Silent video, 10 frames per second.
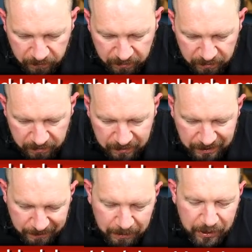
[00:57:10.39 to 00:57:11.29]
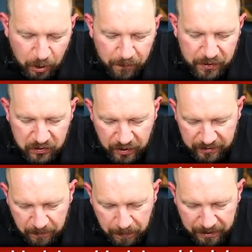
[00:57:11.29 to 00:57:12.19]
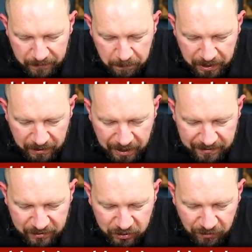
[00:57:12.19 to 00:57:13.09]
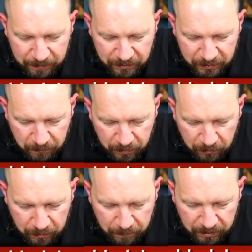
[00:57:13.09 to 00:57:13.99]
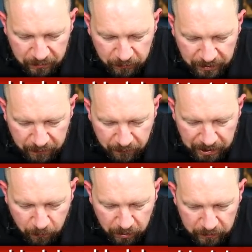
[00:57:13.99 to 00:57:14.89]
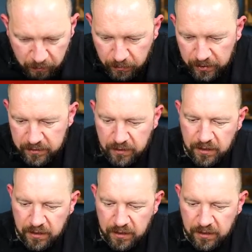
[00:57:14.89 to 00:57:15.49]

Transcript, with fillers: I mean, the obvious thing is to paint hazard stripes or something on them, but I don't think I really want to do that.